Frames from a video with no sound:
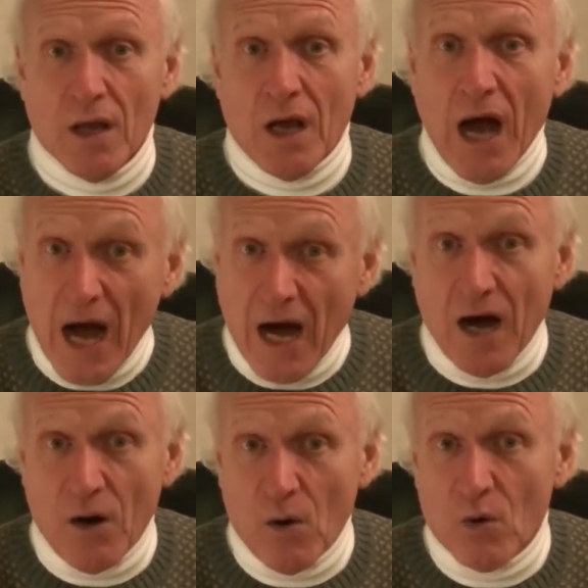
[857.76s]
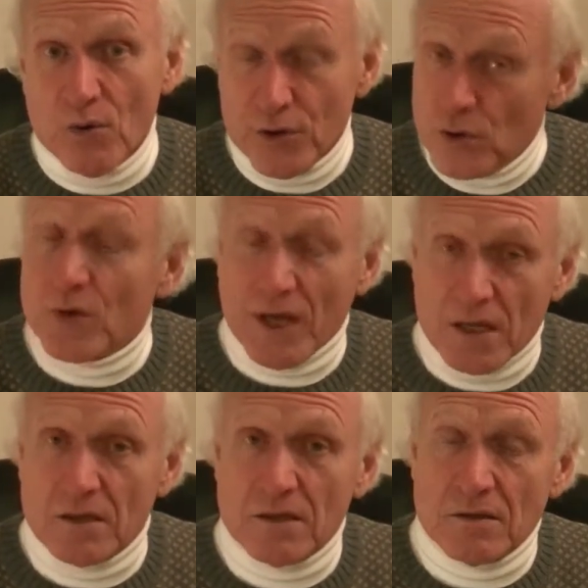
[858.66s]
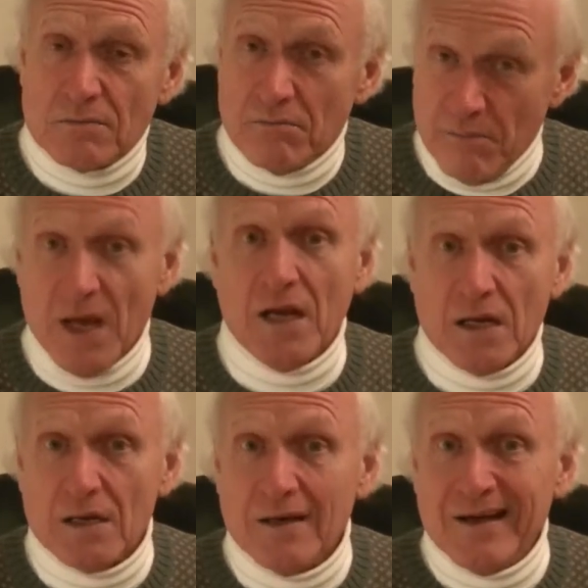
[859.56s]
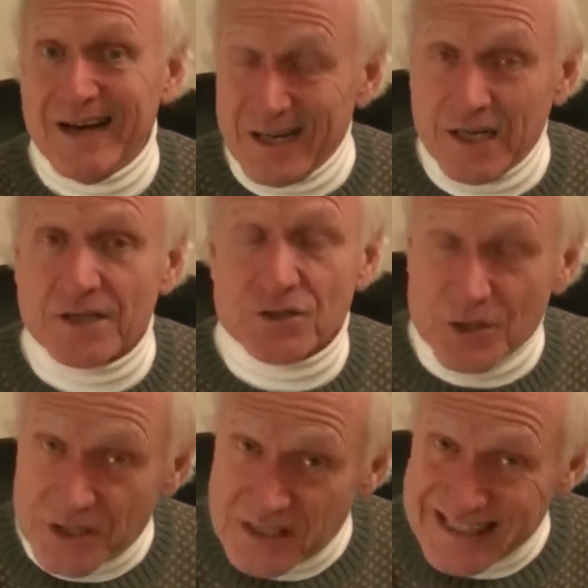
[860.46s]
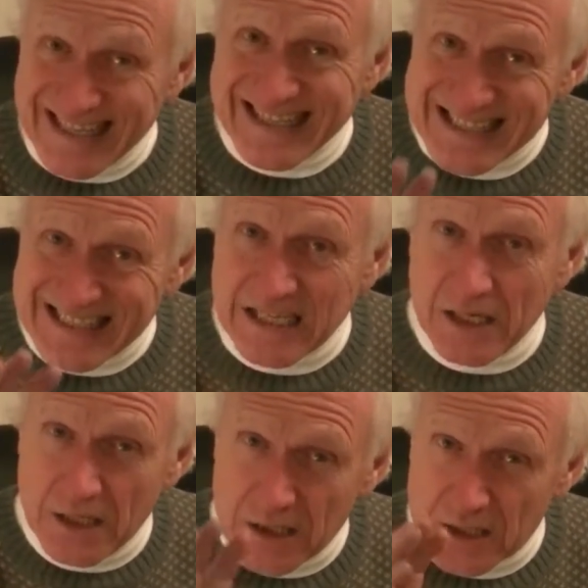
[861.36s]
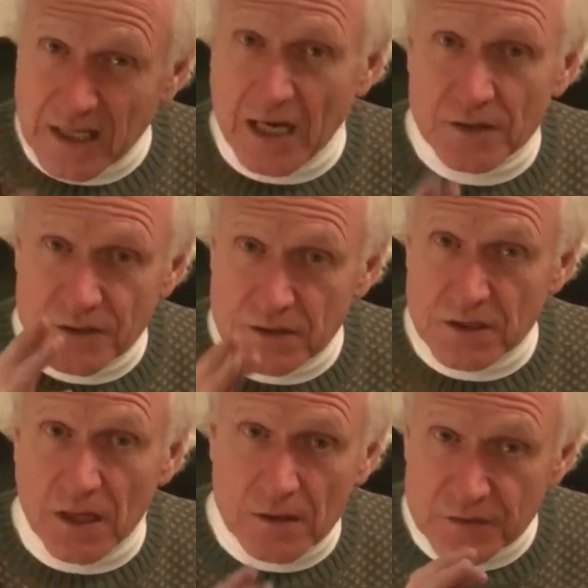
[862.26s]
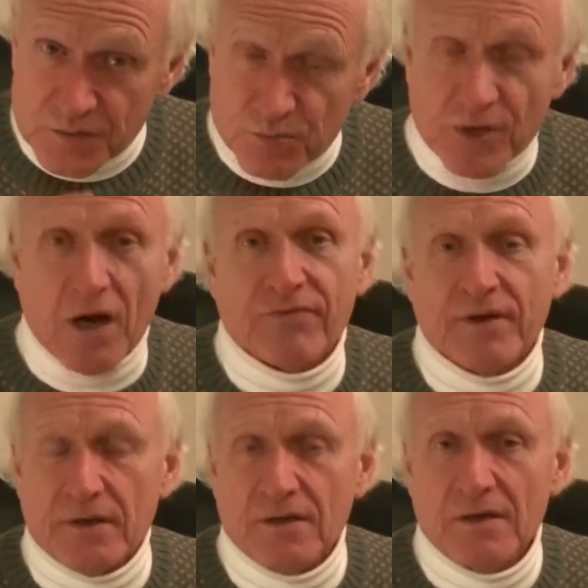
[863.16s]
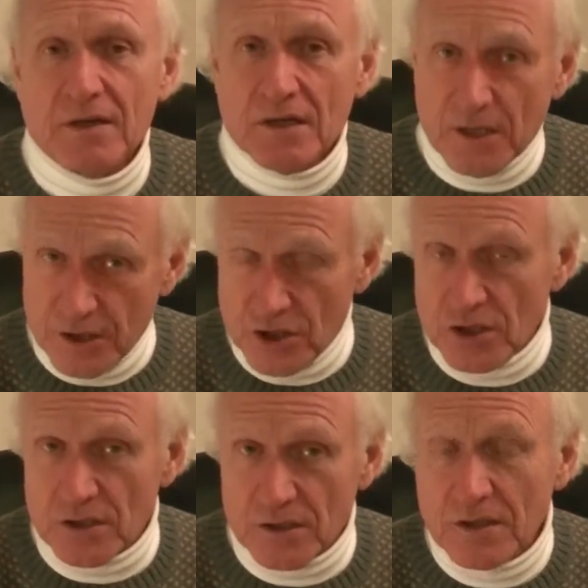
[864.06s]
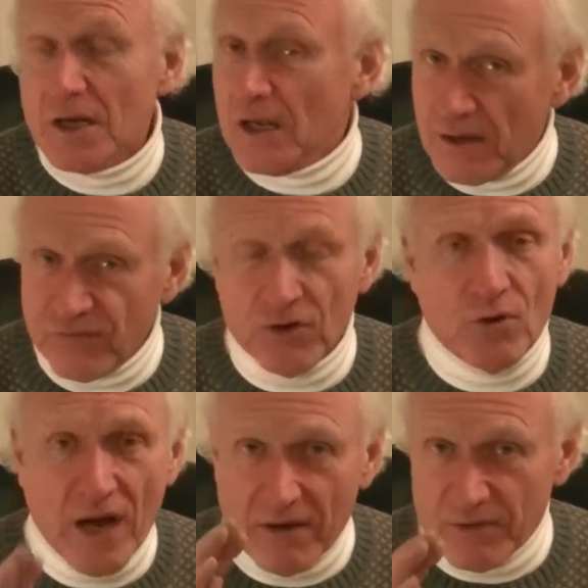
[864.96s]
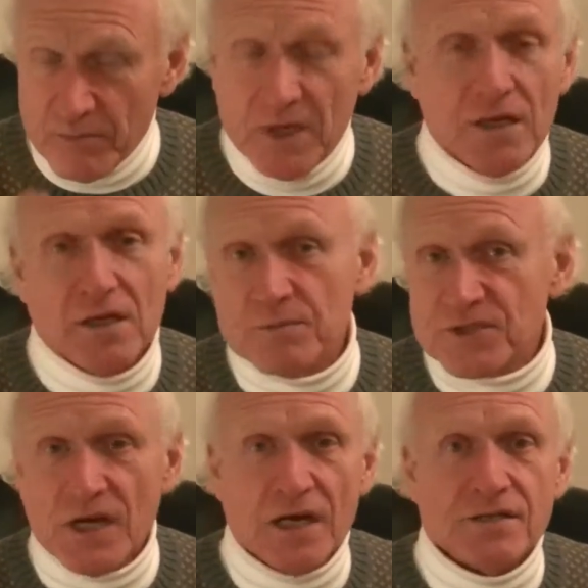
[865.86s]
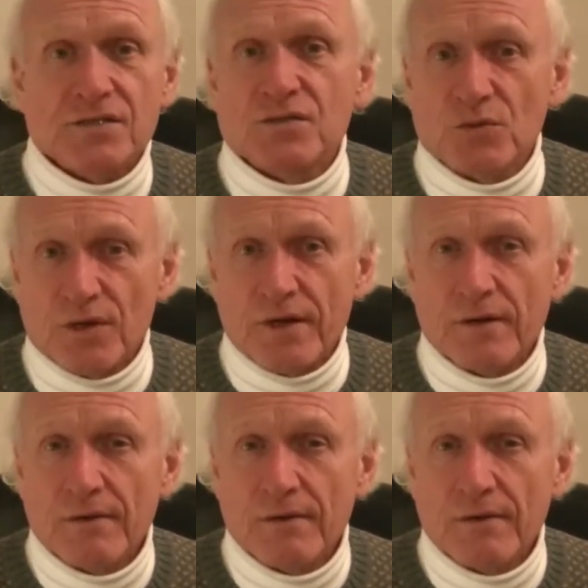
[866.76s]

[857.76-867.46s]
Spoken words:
how you can make an extra $16,000 profit in a year if you have a medium-sized store.